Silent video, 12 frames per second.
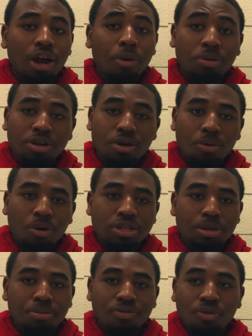I went to go watch
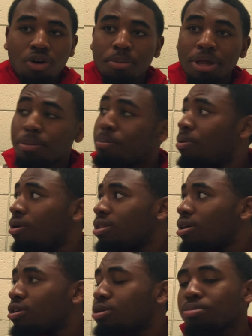them perform, and a point
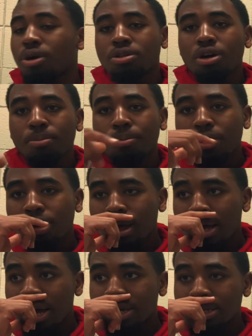that was brought up
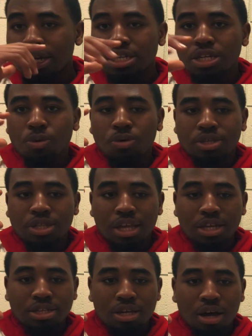essentially was
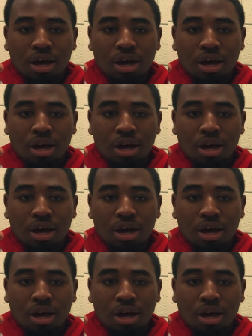this